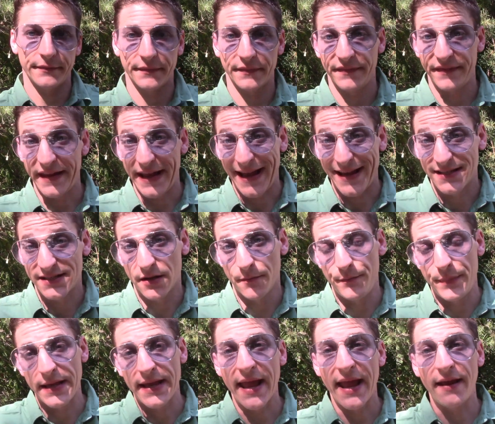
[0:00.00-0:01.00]
NASA
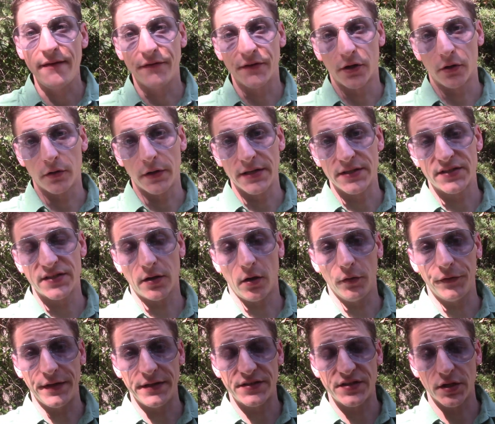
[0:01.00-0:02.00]
behavioral
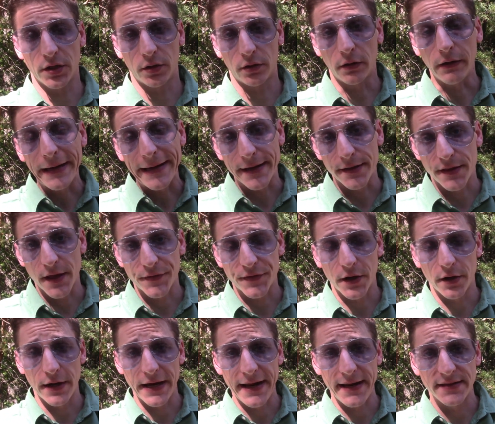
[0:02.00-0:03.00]
consultants agree that
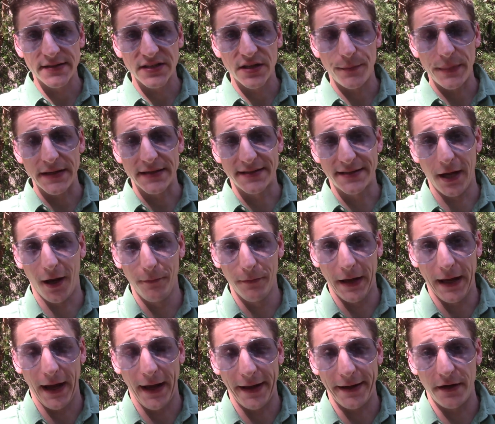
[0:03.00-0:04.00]
there needs to be some
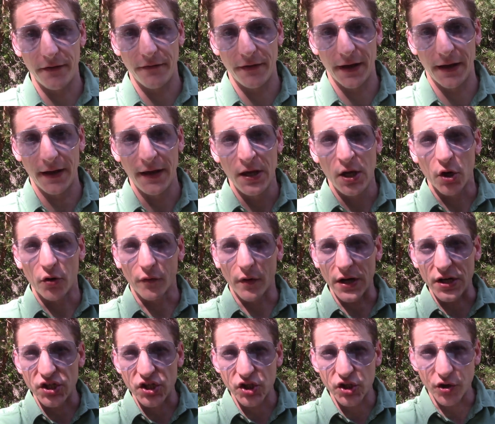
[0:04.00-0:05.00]
kind of a
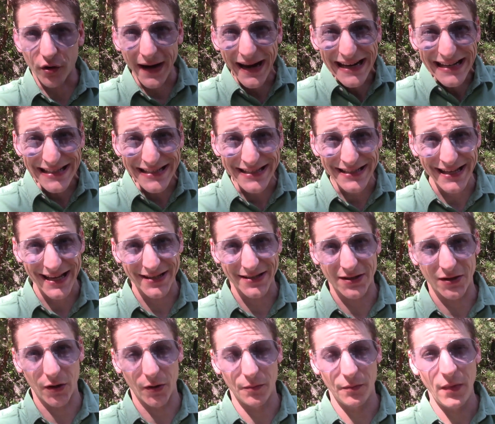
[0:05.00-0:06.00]
restraint
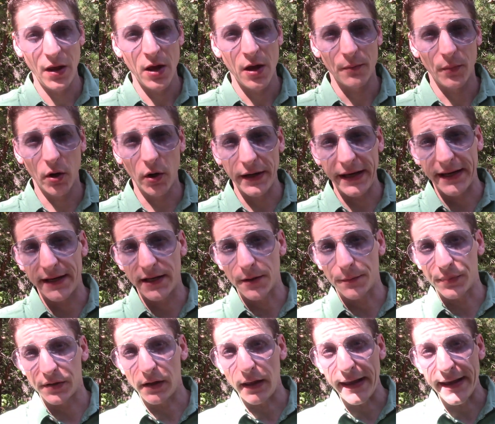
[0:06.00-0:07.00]
system put into
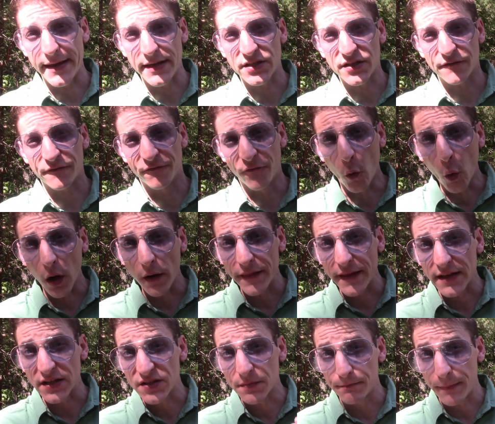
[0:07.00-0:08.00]
place for
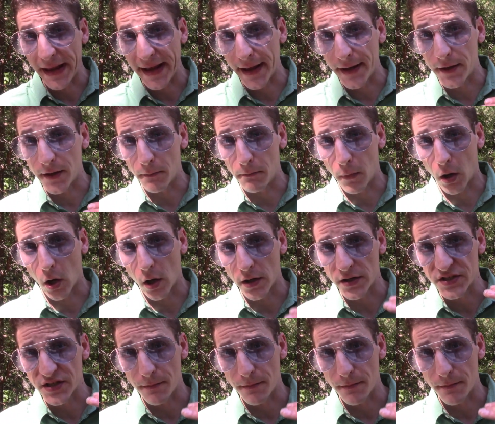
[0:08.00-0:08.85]
this manned Mars